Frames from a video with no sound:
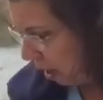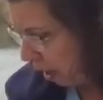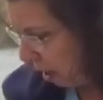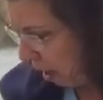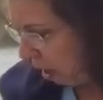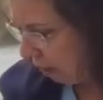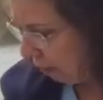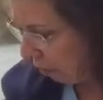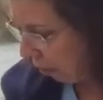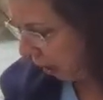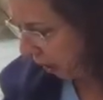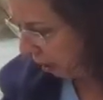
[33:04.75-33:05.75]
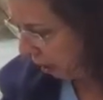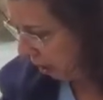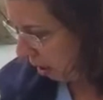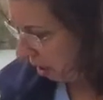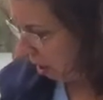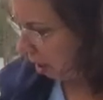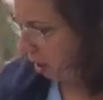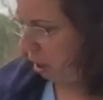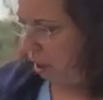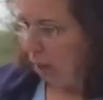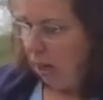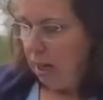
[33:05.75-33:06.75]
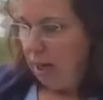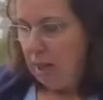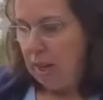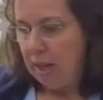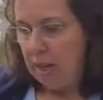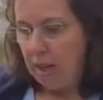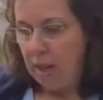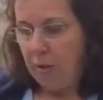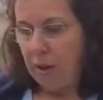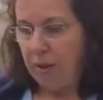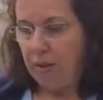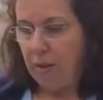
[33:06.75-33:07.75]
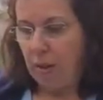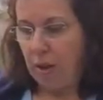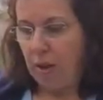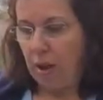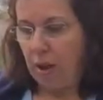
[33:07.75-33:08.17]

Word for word: uh, olive green. And the other one's called